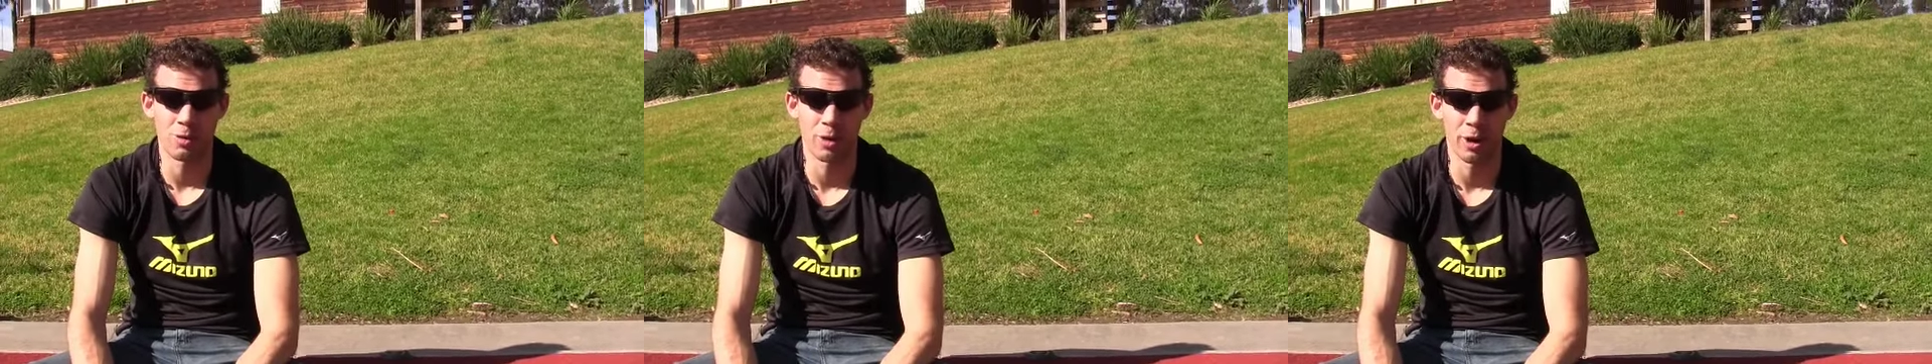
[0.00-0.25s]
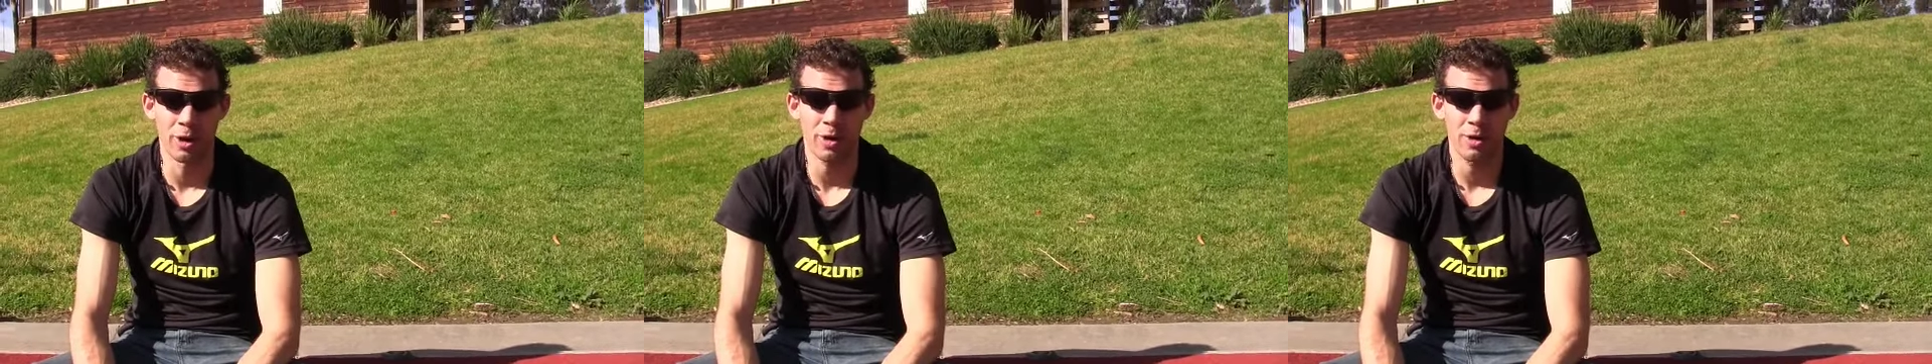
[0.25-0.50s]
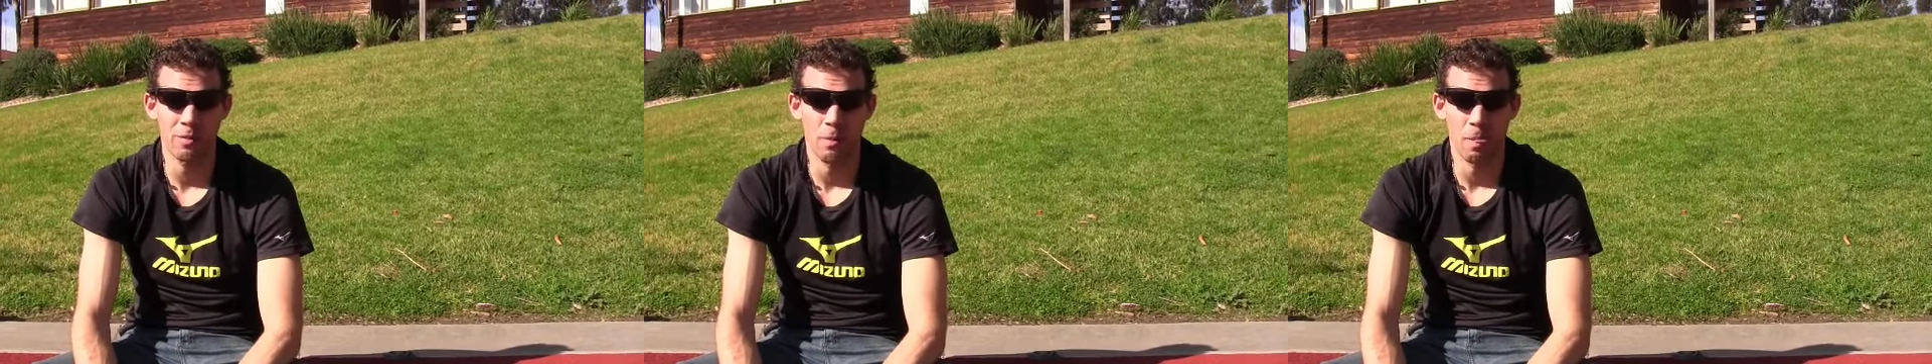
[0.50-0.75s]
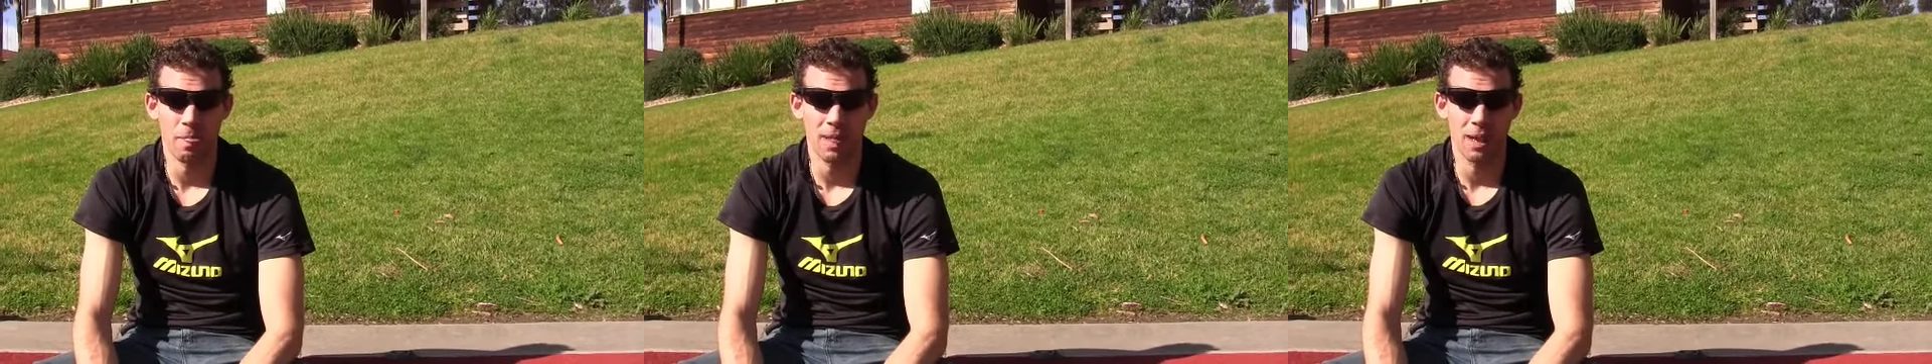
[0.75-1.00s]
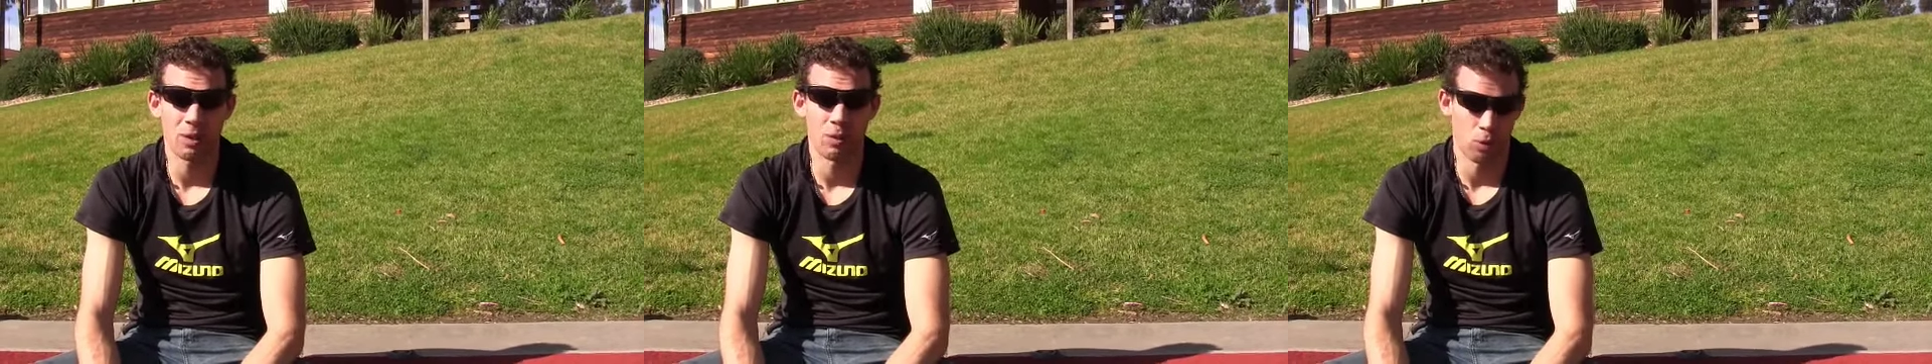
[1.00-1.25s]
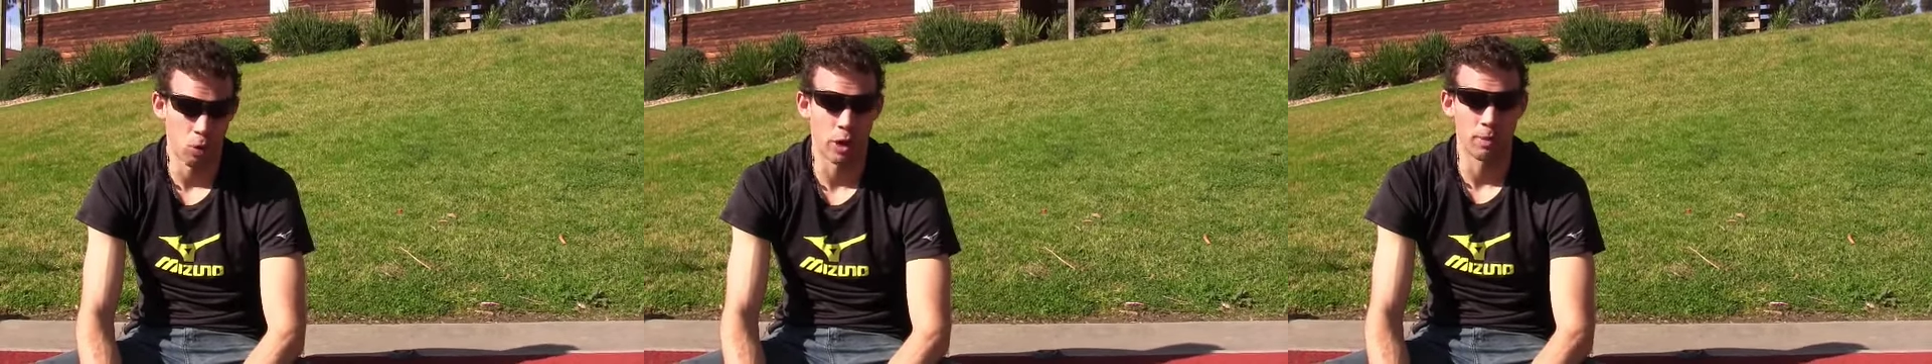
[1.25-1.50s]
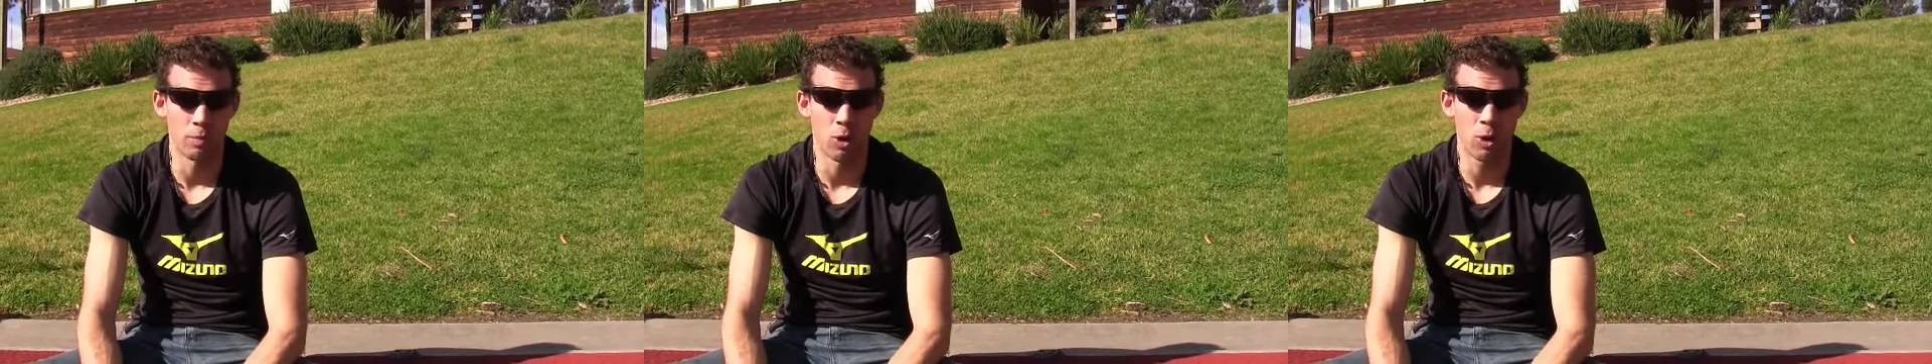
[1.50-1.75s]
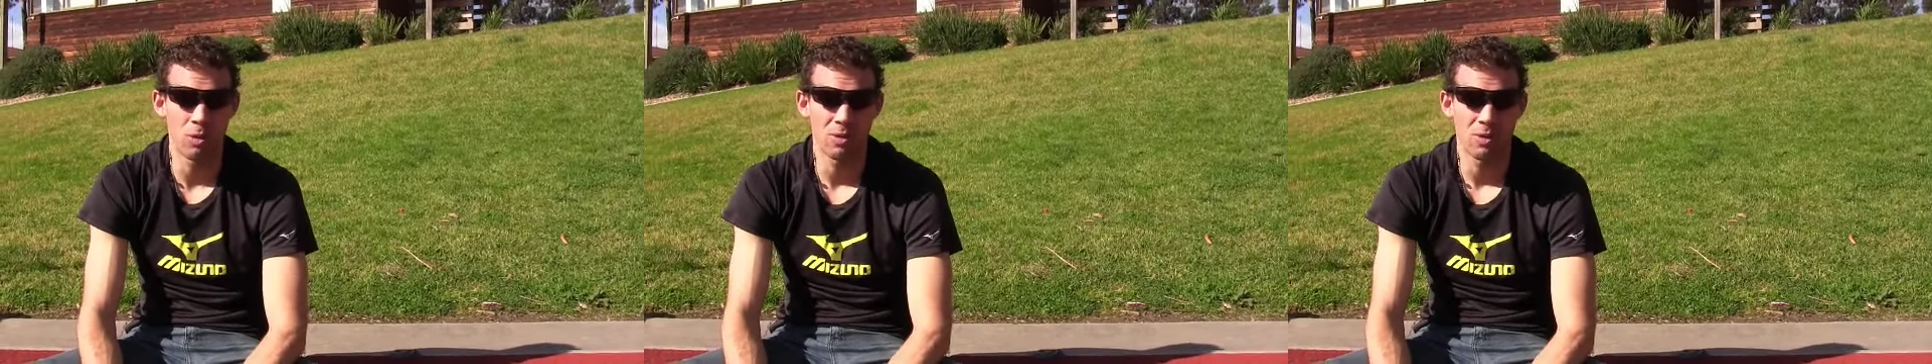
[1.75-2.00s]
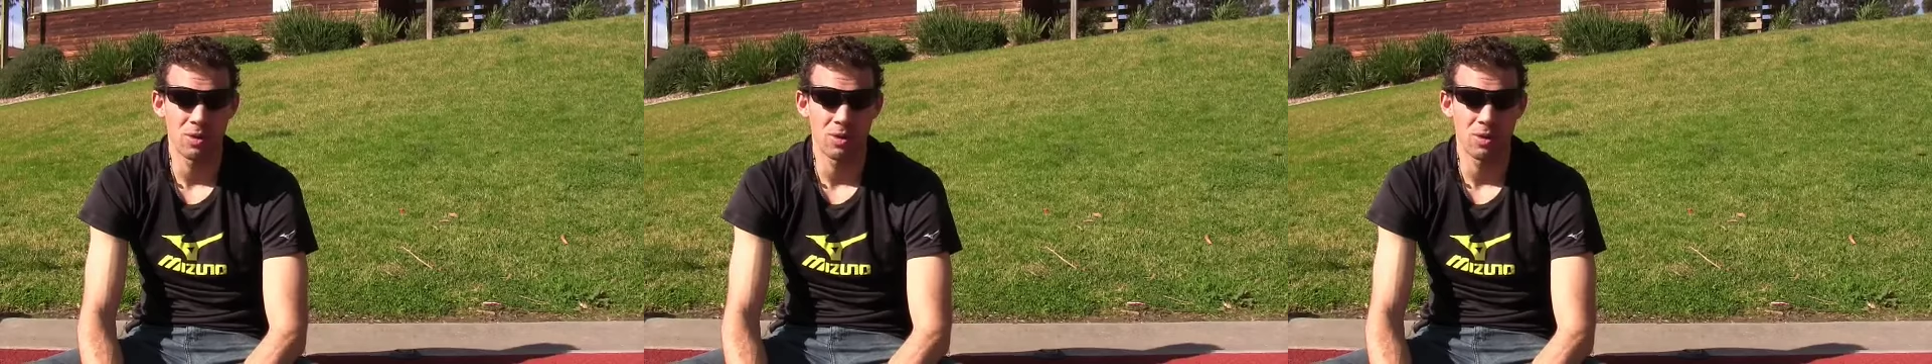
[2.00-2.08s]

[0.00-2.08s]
work more.